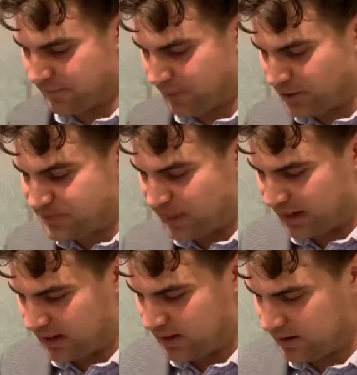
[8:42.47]
1
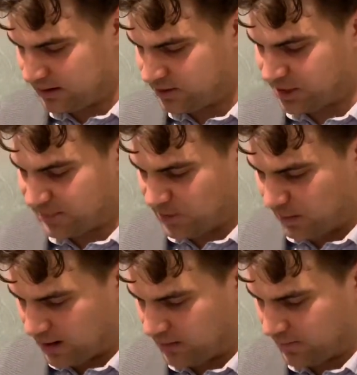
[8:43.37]
Peter chapter
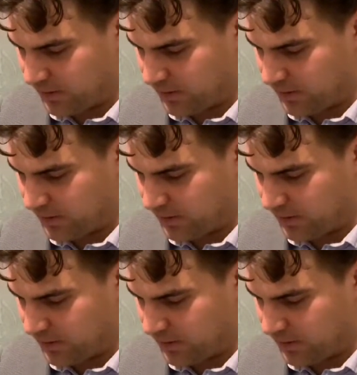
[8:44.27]
1,